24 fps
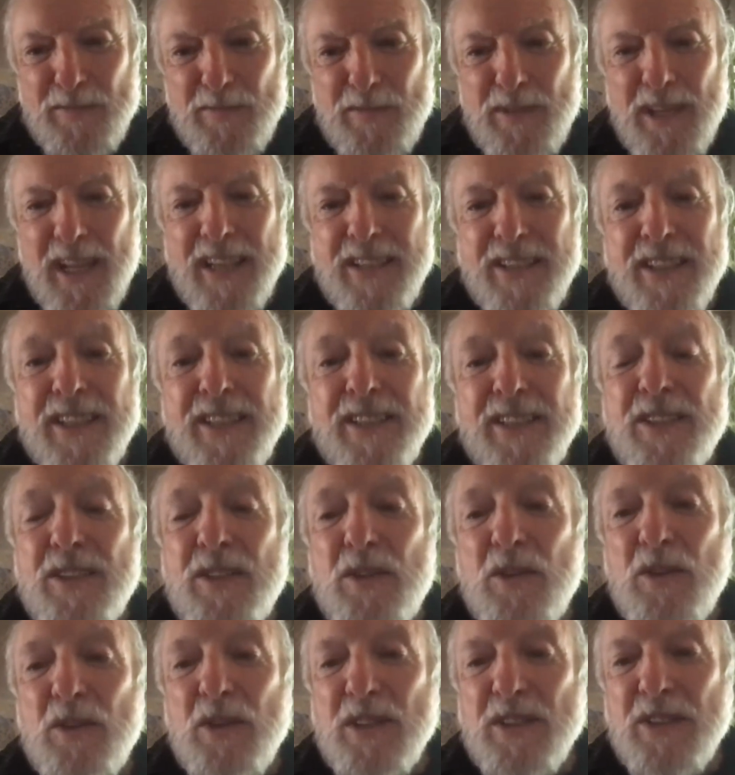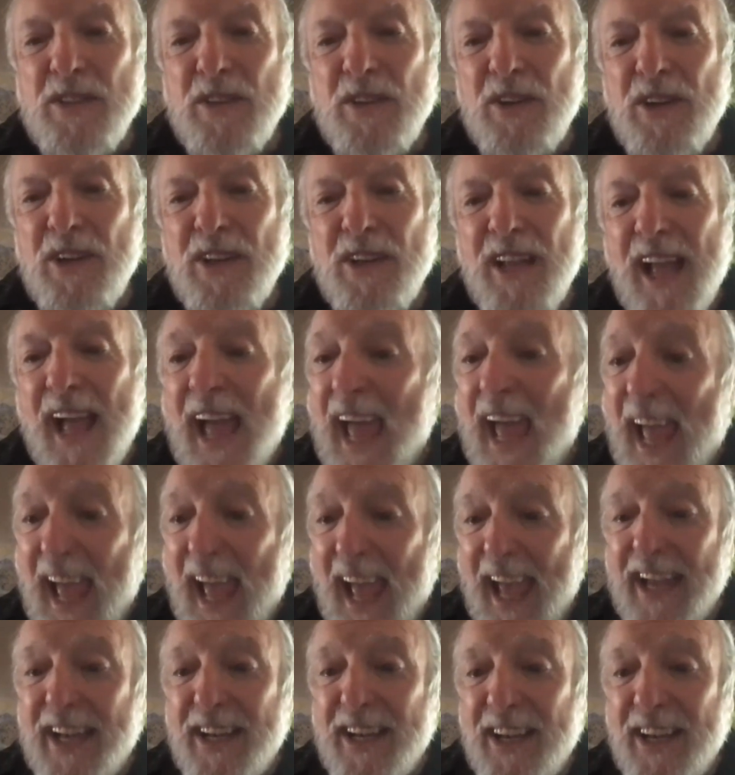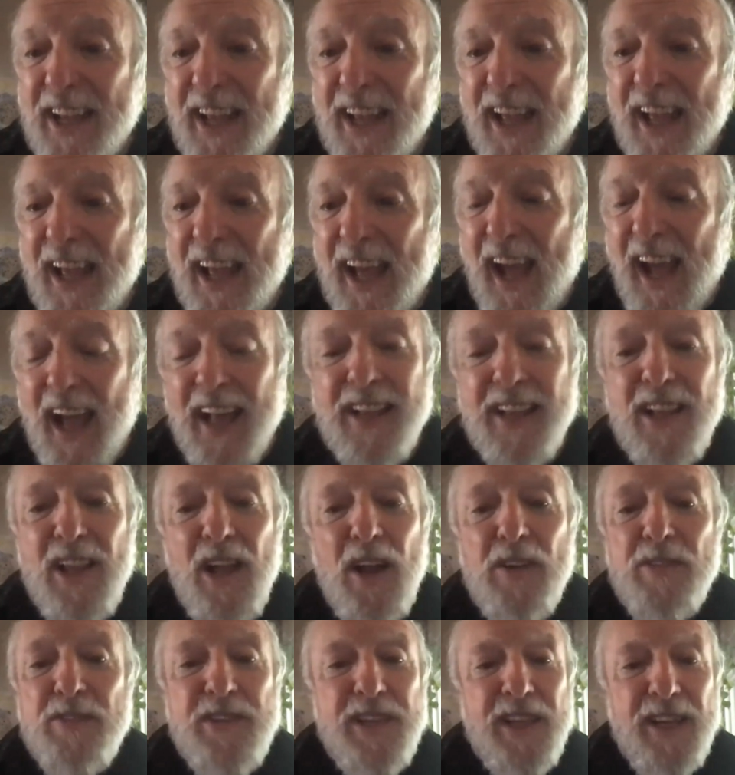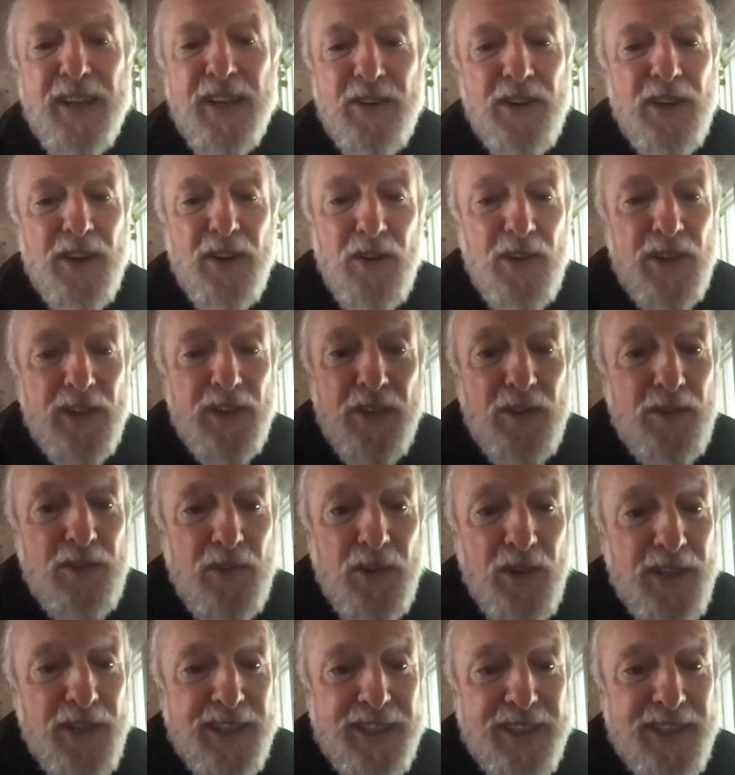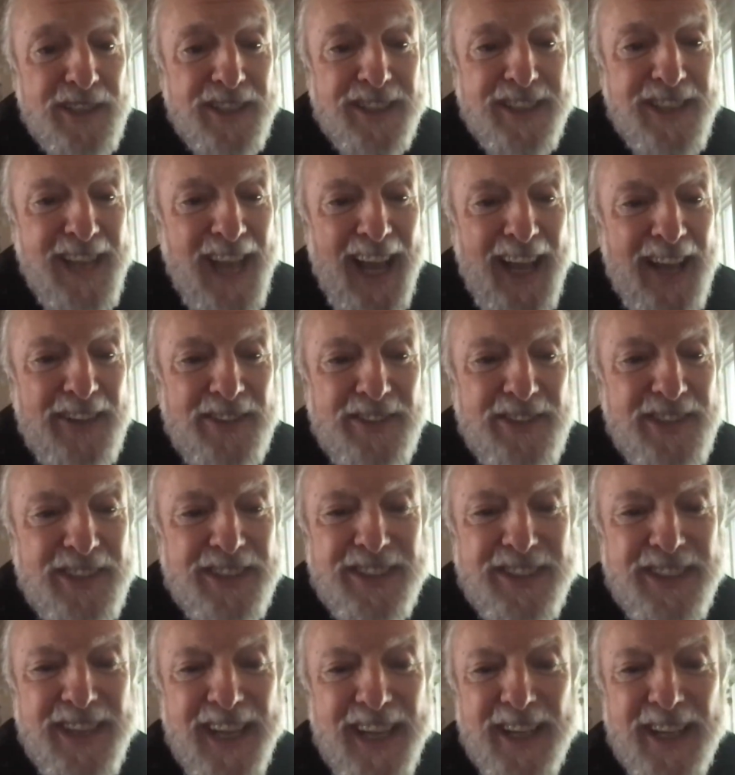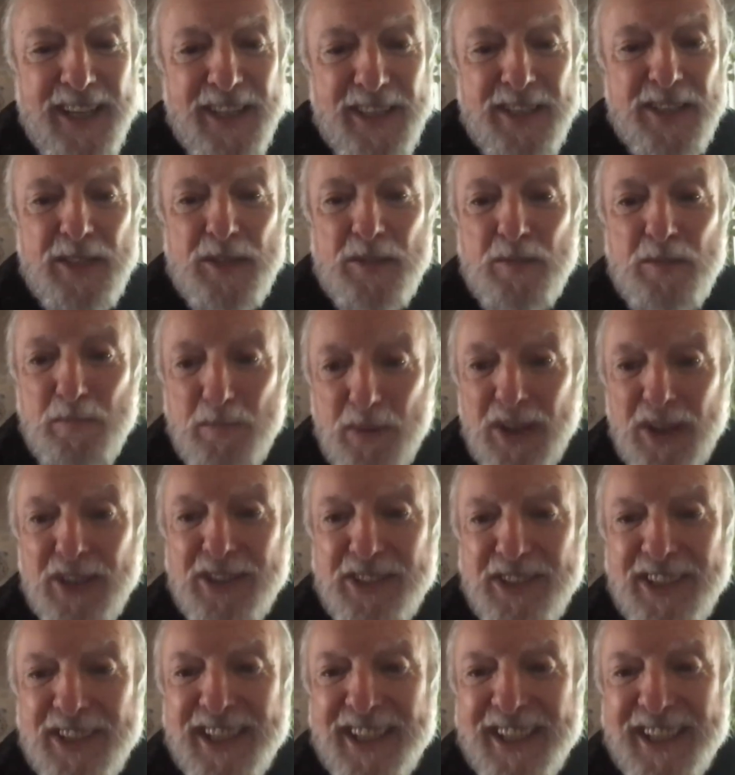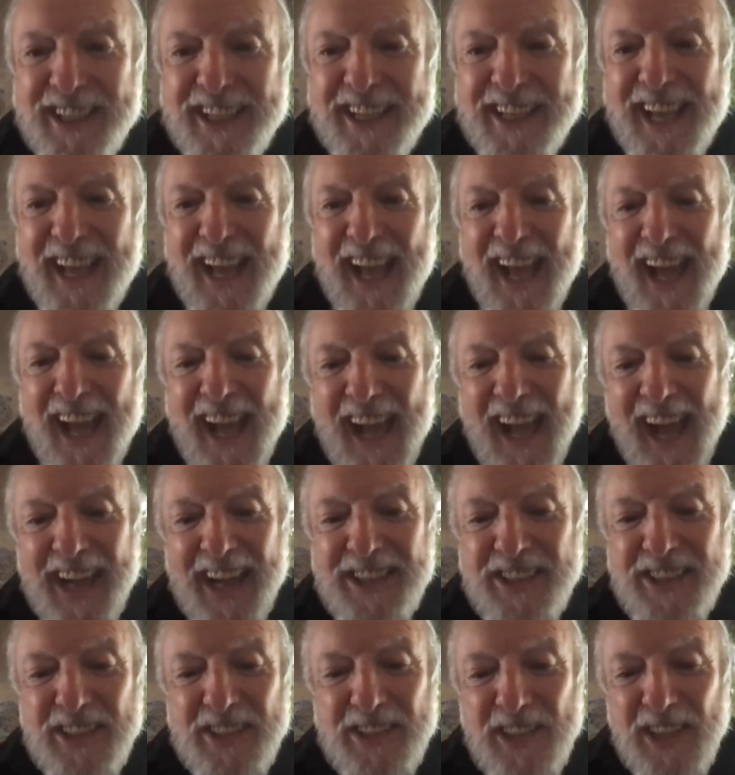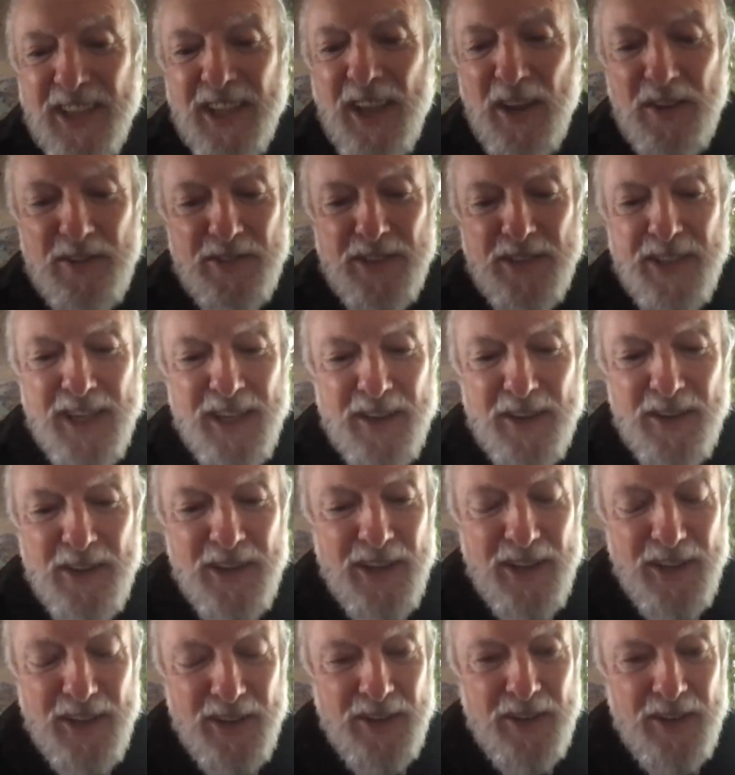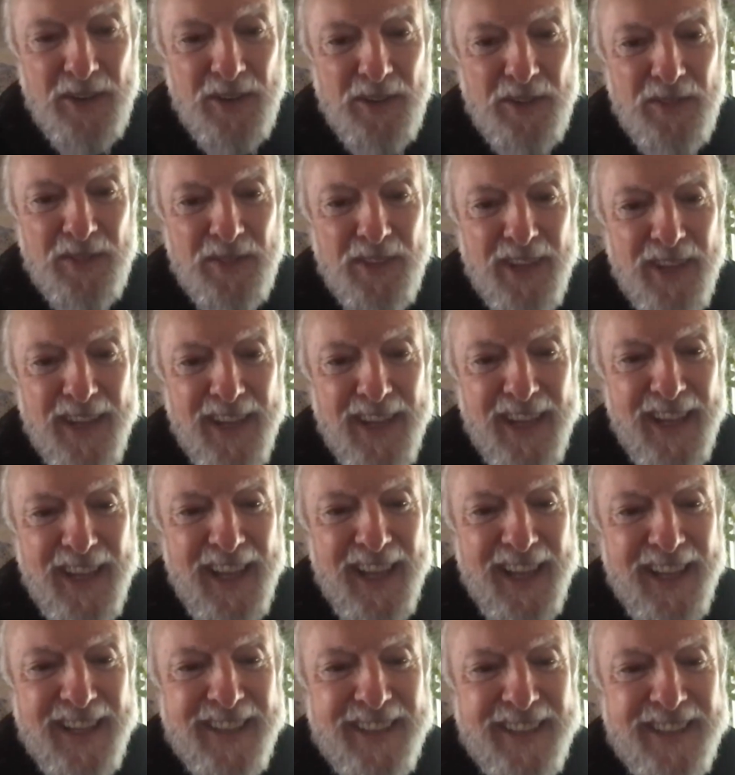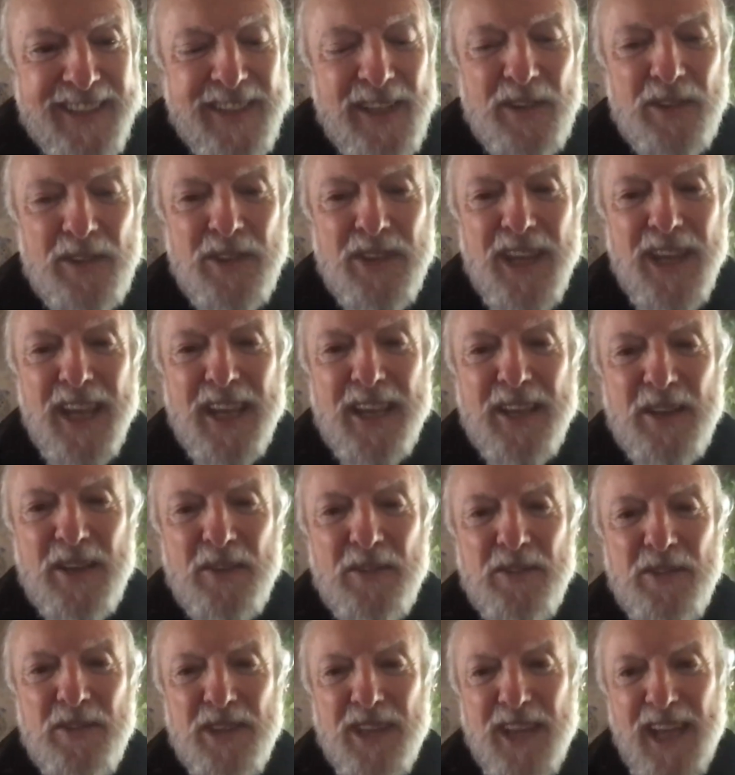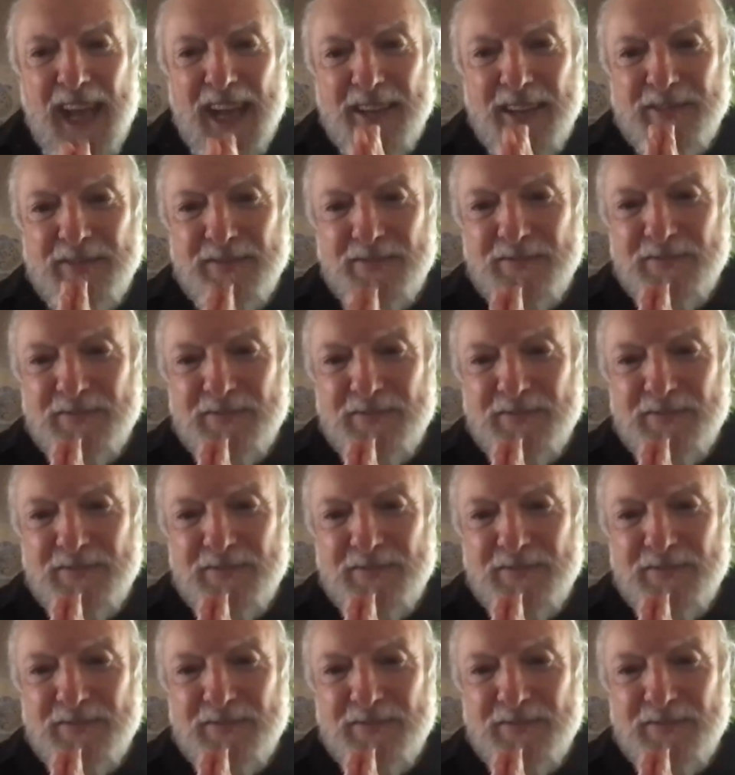blessings to us all. And I loved hearing all your voices. I have to say, this is personally, I just loved hearing you. So thank you for that.